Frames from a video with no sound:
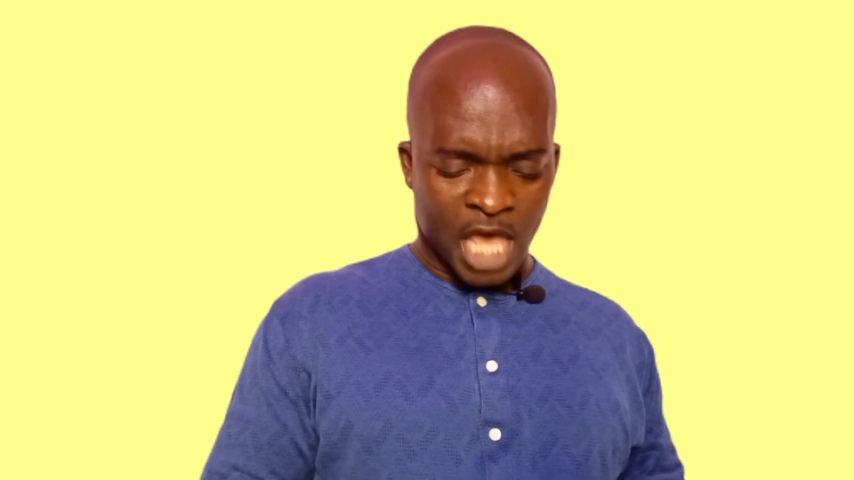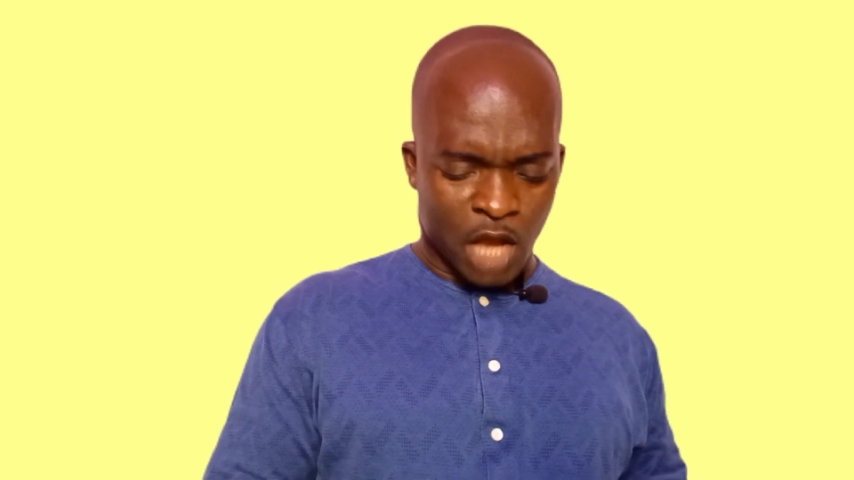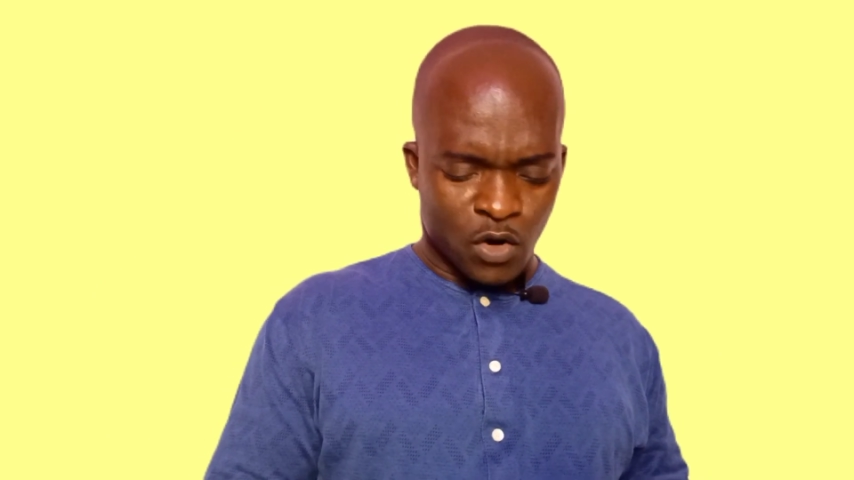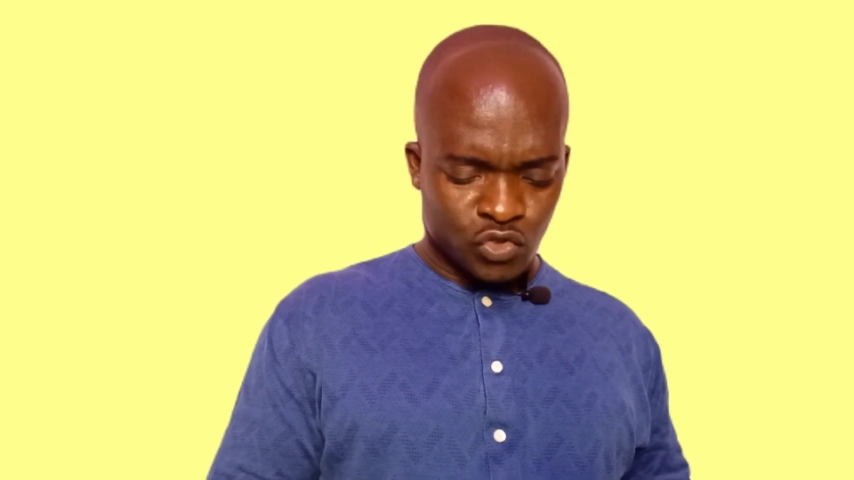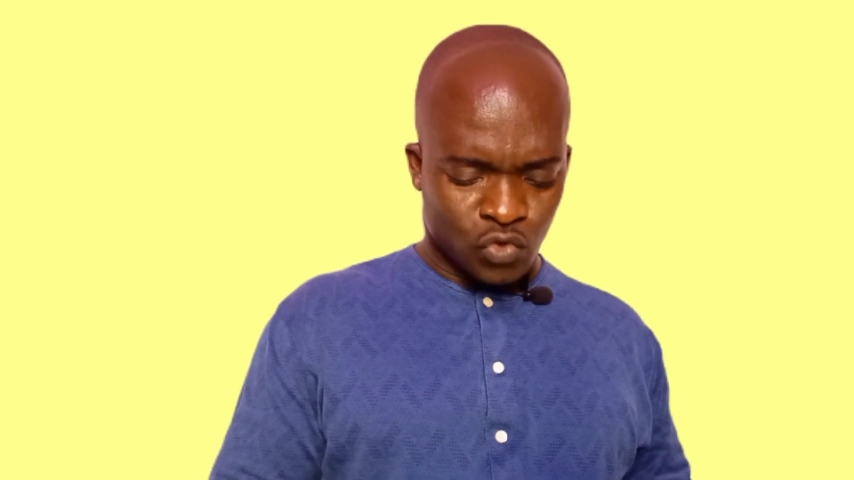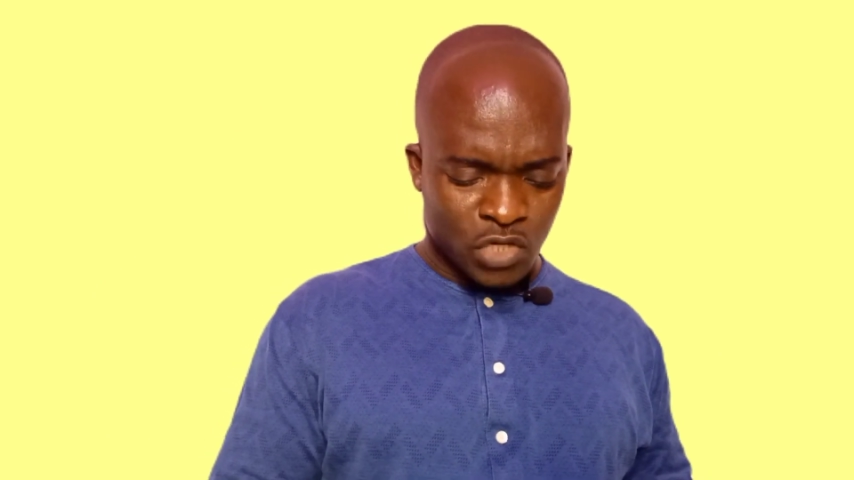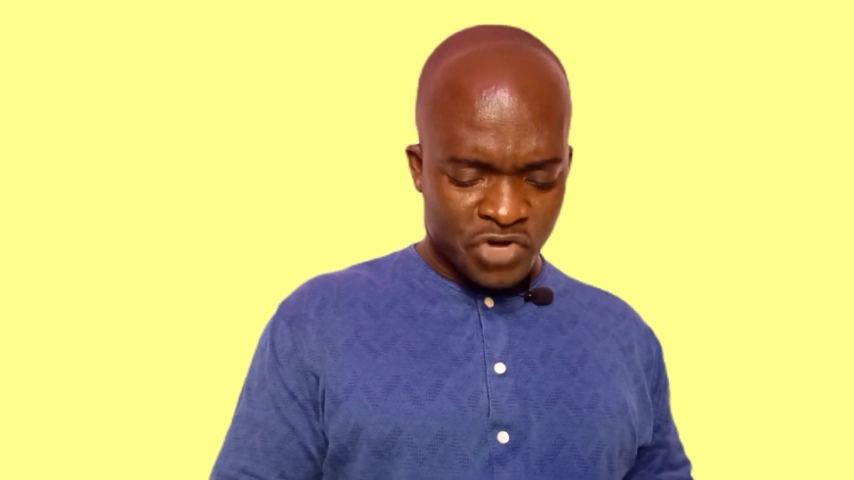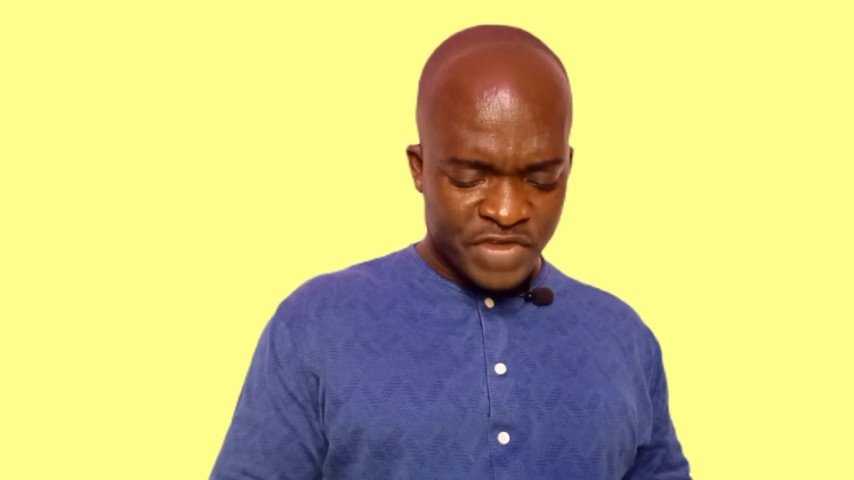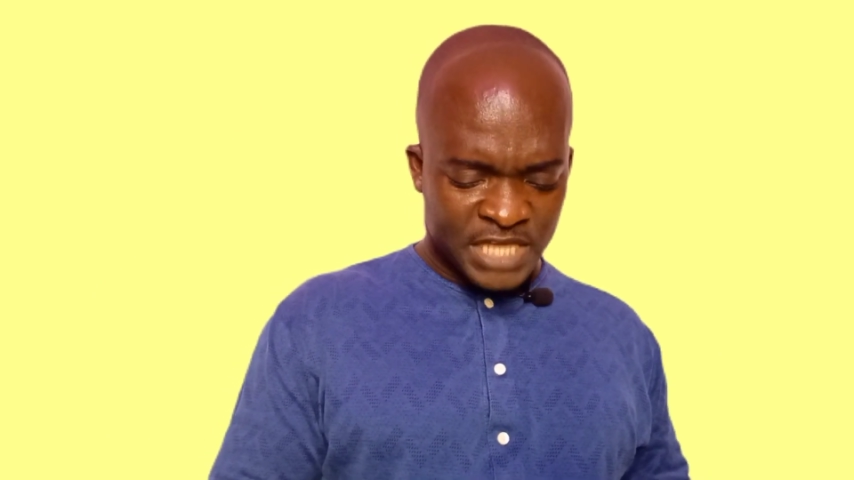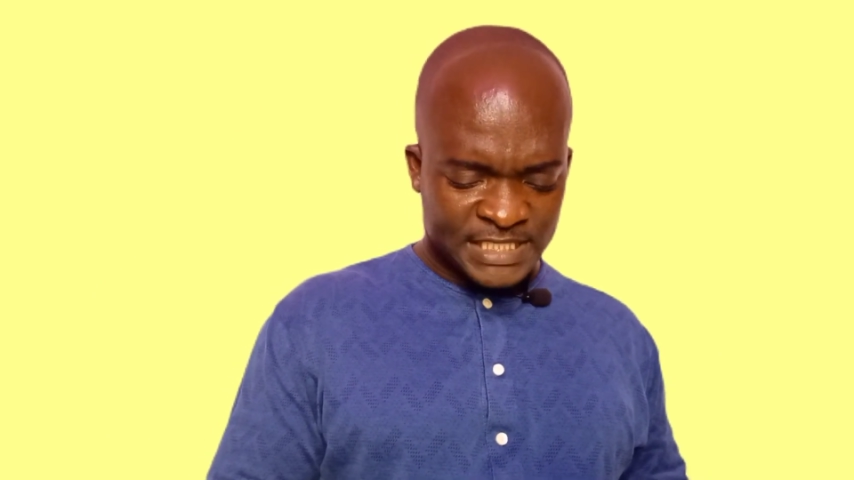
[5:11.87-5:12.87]
And also
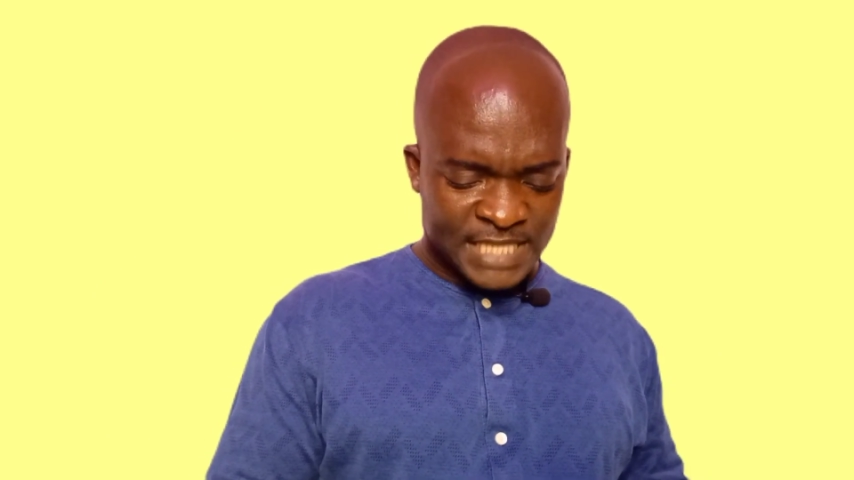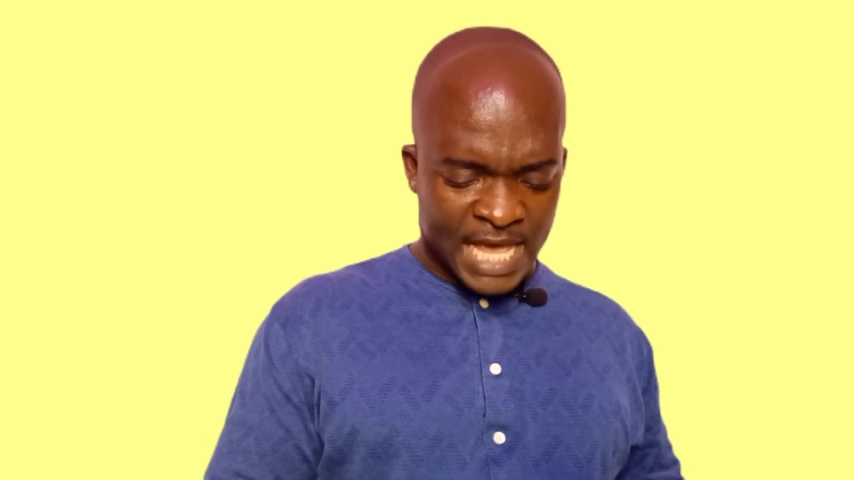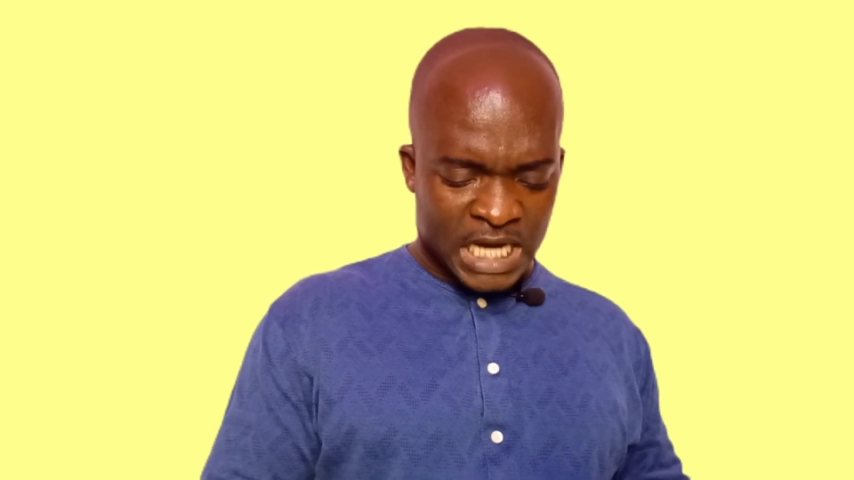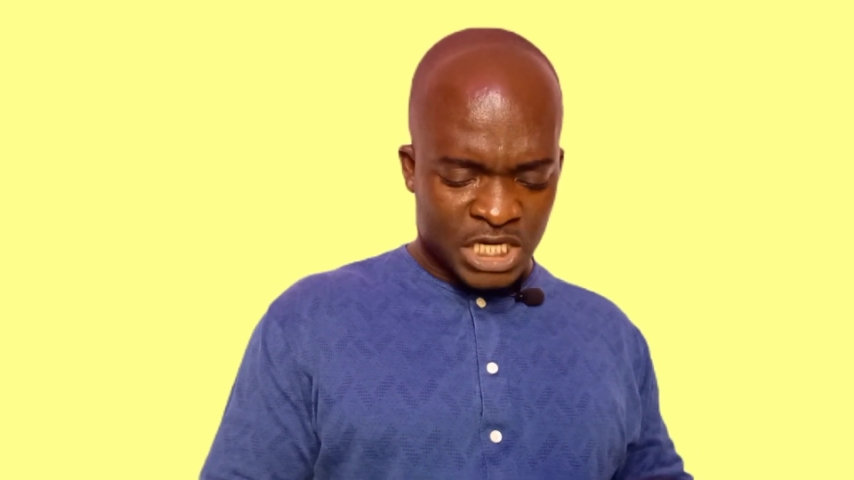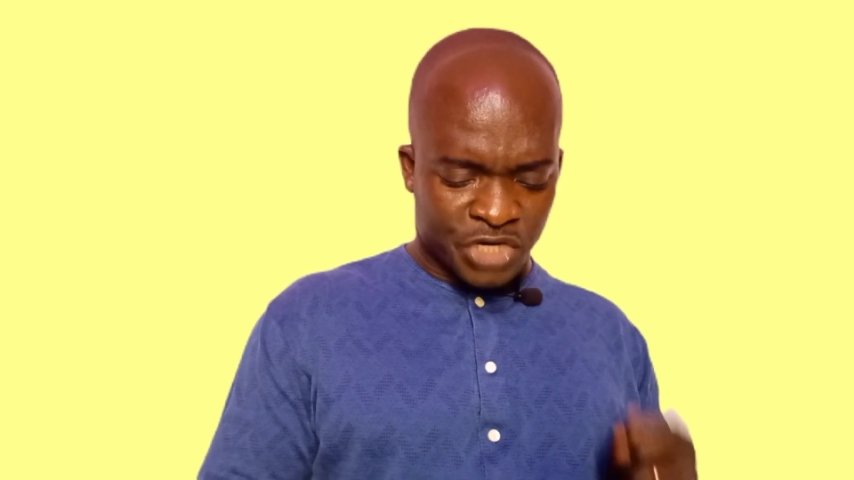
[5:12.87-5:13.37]
create a